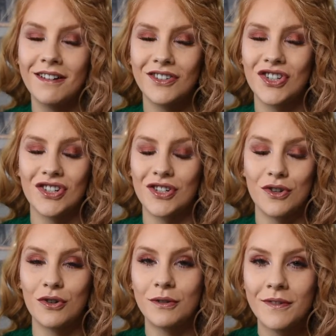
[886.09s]
she's She's just
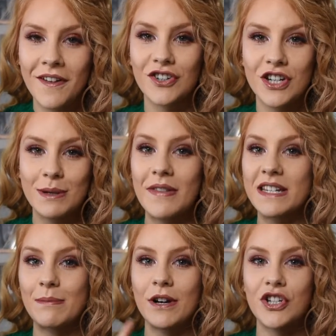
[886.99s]
cool. She's the one that
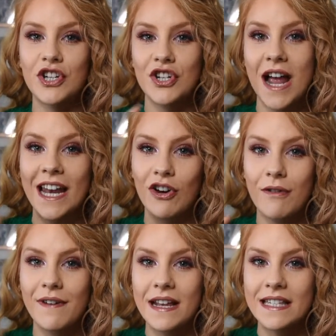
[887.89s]
did my Ginger Natalie
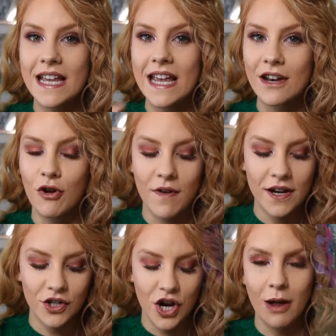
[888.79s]
graffiti in Norwich.